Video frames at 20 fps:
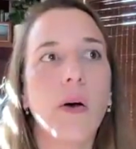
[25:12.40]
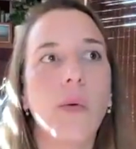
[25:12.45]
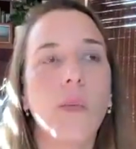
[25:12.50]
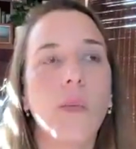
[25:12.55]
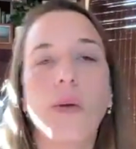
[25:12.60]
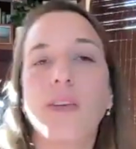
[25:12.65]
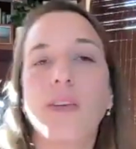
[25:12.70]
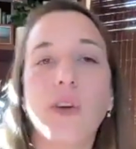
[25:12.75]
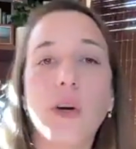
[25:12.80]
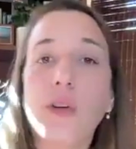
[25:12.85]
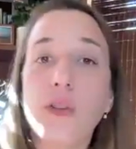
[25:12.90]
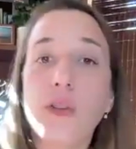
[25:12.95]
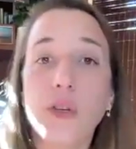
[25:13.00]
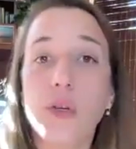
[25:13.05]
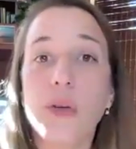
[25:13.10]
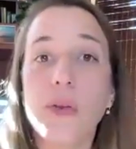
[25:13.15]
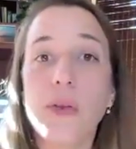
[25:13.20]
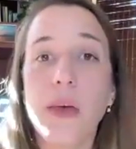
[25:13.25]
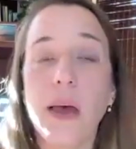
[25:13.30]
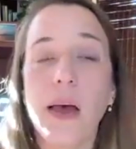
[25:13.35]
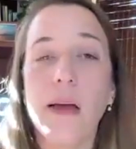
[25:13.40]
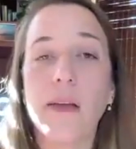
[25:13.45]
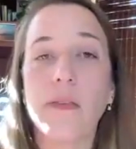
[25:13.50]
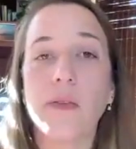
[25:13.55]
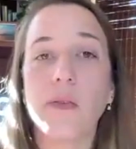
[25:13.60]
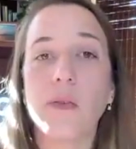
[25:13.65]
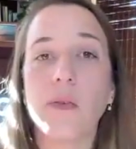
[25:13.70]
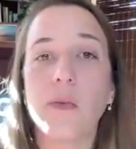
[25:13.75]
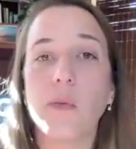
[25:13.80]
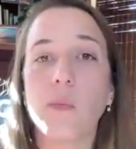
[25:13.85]
we don't do
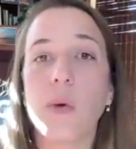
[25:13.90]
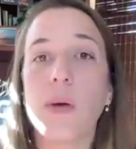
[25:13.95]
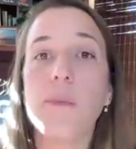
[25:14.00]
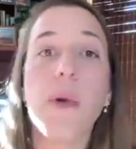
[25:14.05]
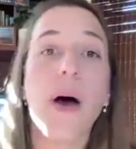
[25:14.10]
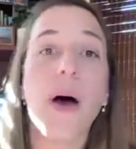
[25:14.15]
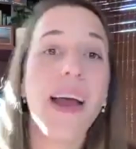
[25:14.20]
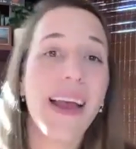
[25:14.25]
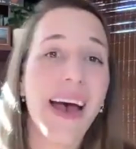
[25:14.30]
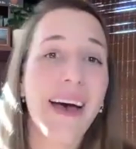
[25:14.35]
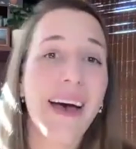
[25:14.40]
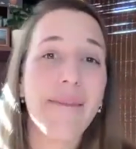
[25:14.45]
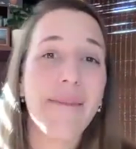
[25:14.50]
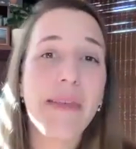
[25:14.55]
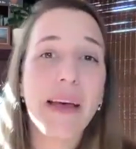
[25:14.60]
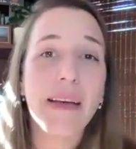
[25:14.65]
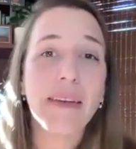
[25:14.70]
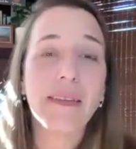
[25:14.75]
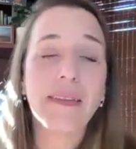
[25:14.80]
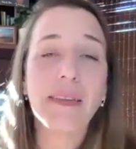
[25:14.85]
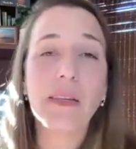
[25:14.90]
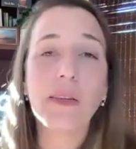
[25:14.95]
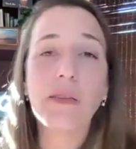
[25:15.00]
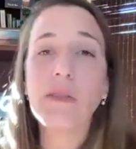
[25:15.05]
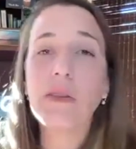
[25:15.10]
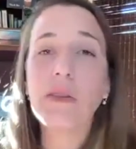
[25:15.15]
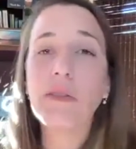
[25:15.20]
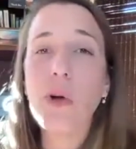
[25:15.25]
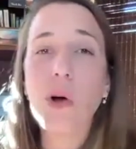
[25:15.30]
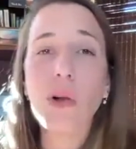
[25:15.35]
this. We might have that
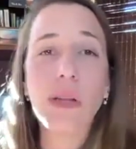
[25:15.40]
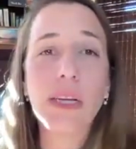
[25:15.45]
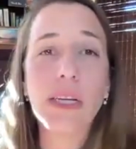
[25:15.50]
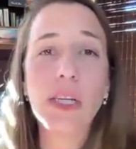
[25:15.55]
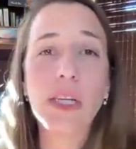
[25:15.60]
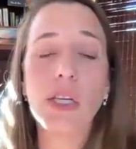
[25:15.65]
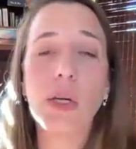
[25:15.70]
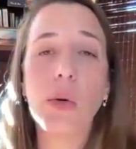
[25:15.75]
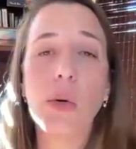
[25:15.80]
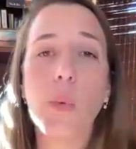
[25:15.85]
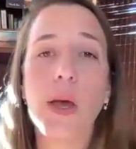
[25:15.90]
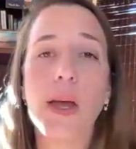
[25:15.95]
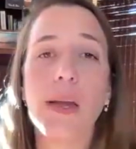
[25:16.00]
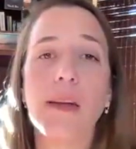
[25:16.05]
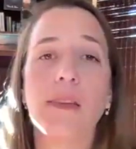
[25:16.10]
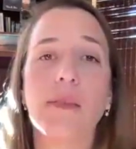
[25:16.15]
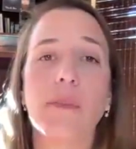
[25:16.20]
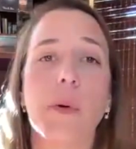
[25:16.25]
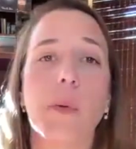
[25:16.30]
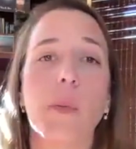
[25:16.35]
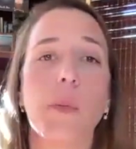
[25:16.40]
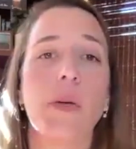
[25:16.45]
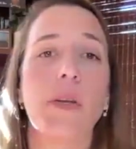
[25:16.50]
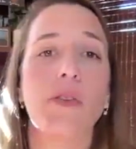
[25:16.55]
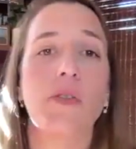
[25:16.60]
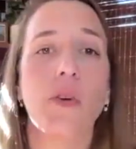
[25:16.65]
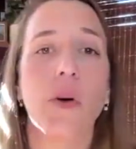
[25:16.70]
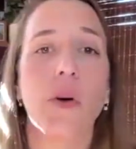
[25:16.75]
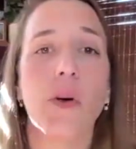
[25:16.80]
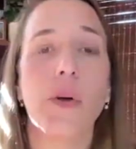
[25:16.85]
skill and knowledge and awareness, but we
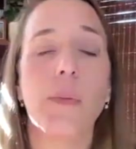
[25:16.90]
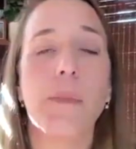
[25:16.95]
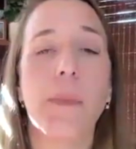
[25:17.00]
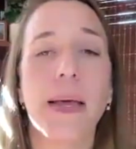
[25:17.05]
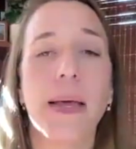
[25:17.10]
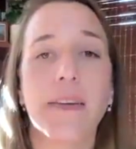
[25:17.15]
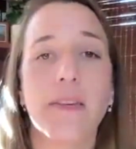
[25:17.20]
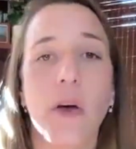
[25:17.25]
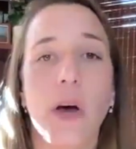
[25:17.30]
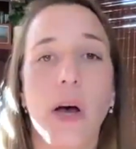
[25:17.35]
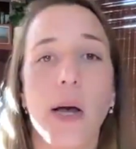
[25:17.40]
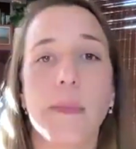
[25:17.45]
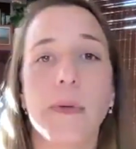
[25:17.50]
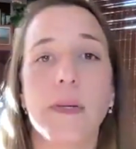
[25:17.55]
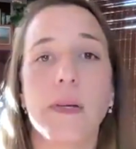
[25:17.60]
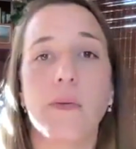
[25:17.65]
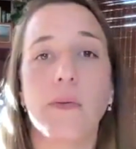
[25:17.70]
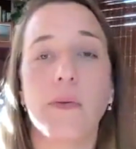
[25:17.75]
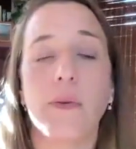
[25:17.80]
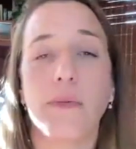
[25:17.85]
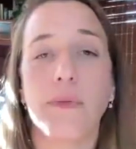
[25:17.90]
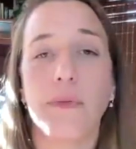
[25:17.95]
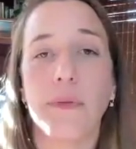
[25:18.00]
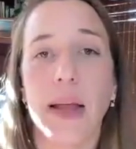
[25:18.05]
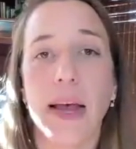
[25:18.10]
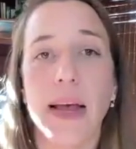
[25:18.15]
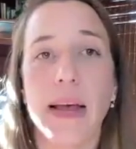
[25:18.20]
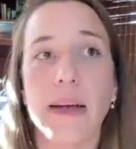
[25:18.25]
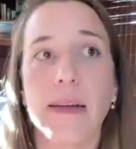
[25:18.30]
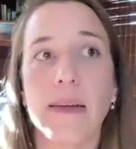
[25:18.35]
don't make time to
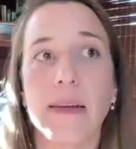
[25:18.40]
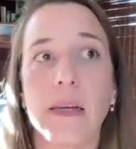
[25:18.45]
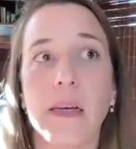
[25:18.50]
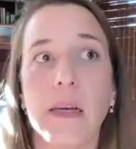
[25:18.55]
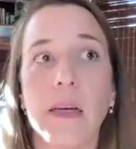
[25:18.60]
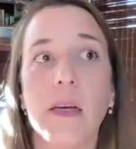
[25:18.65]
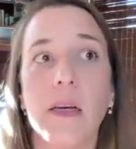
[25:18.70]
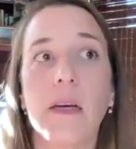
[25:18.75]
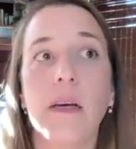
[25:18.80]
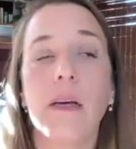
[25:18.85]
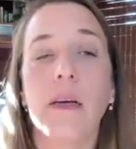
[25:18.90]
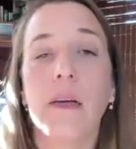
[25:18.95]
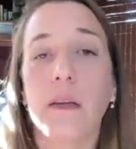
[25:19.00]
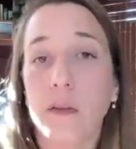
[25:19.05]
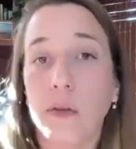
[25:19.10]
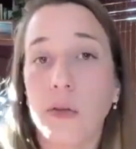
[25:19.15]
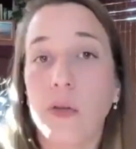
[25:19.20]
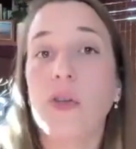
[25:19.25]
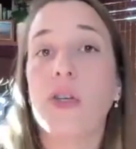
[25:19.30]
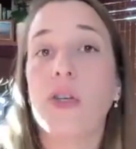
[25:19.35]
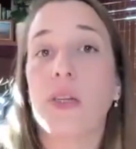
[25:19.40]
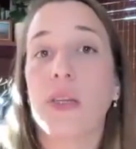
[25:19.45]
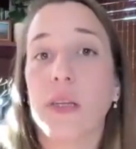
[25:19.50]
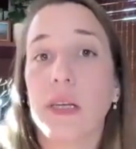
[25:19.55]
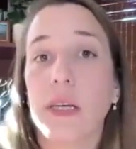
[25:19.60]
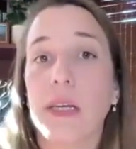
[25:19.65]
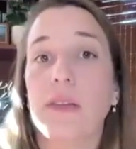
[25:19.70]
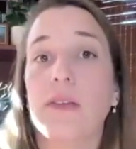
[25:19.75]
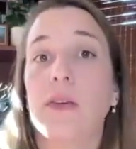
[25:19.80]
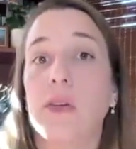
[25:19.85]
reflect,
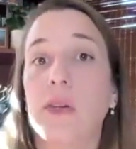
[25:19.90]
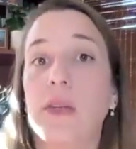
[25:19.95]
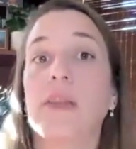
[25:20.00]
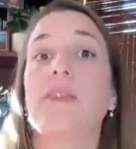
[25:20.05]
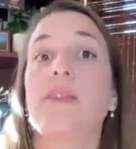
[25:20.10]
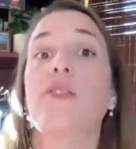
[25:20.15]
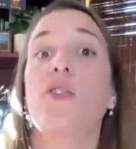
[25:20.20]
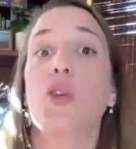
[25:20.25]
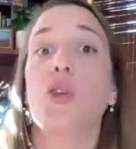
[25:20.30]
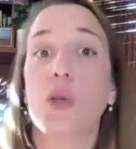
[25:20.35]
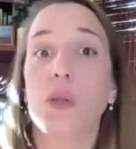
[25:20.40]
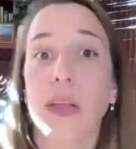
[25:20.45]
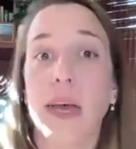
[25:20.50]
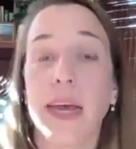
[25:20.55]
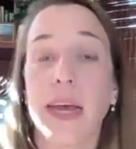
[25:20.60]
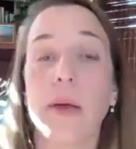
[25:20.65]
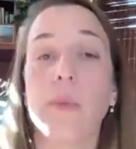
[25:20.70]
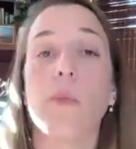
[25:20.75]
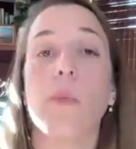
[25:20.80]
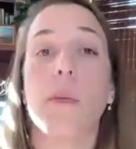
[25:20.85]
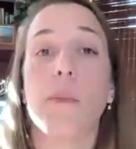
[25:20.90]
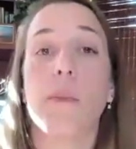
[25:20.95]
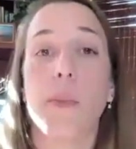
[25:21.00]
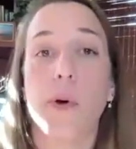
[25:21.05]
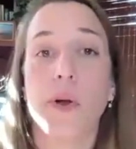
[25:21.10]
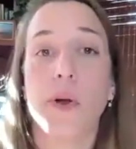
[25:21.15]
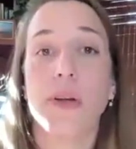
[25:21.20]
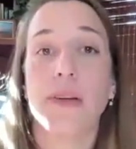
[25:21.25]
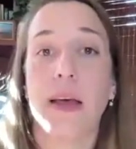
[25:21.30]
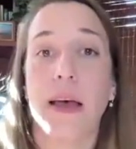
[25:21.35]
usually till it's too late and we're
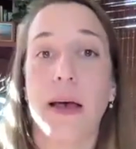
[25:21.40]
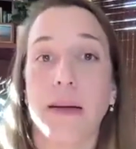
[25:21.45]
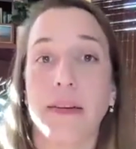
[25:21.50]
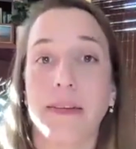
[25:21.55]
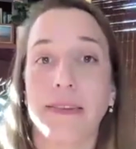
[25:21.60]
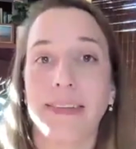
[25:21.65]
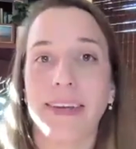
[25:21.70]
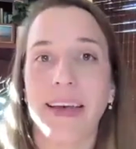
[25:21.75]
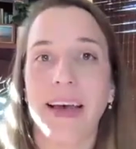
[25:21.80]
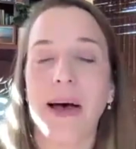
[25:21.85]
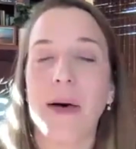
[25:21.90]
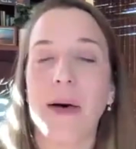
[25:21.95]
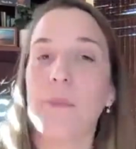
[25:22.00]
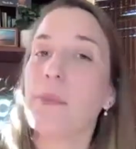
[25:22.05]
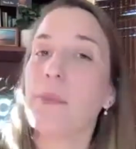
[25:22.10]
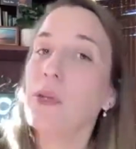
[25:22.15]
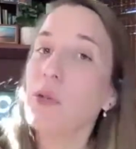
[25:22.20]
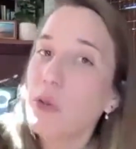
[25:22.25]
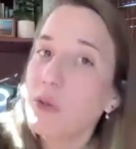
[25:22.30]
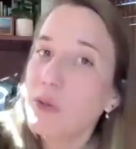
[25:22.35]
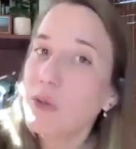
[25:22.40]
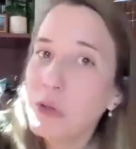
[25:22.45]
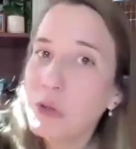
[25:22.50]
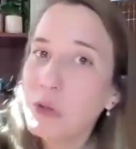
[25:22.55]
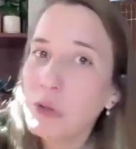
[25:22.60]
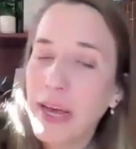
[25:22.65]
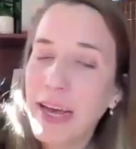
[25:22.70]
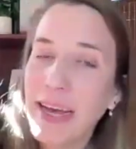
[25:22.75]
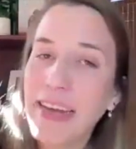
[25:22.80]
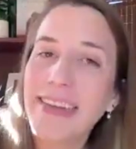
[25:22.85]
burnt out, but not
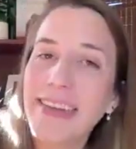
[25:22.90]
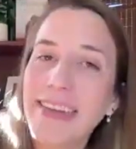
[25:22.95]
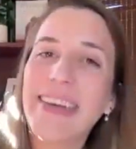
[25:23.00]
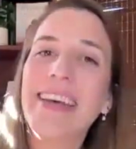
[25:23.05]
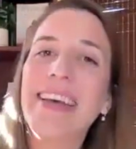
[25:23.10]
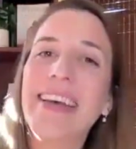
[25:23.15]
too late.